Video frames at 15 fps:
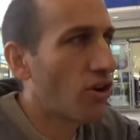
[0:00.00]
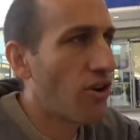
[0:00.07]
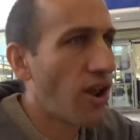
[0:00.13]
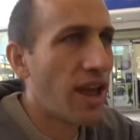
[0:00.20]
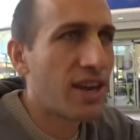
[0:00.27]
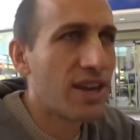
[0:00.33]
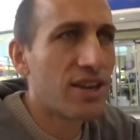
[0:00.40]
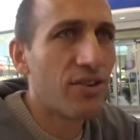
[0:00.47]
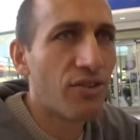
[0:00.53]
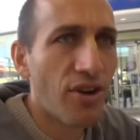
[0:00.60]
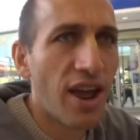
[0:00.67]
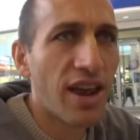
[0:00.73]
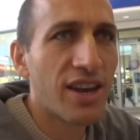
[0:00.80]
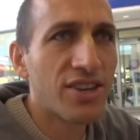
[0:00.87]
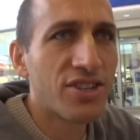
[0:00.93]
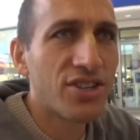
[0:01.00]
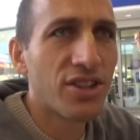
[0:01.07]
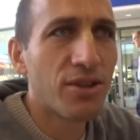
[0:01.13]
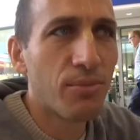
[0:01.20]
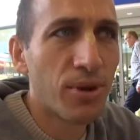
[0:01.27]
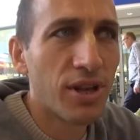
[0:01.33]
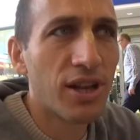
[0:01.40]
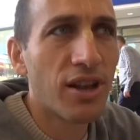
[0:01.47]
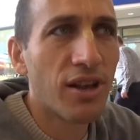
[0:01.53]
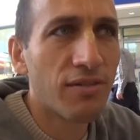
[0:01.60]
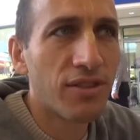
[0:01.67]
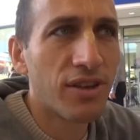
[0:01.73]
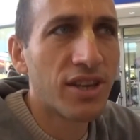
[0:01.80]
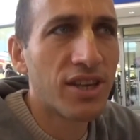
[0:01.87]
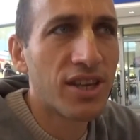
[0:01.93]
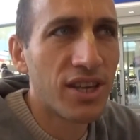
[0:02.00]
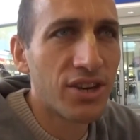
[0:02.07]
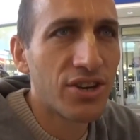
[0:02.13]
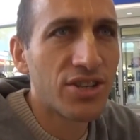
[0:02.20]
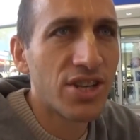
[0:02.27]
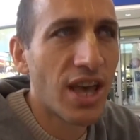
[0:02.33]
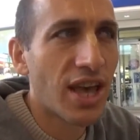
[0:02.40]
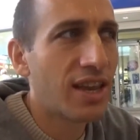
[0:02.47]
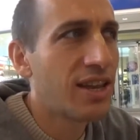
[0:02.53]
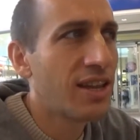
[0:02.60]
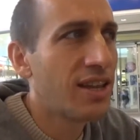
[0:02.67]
ran into the middle of the kirtan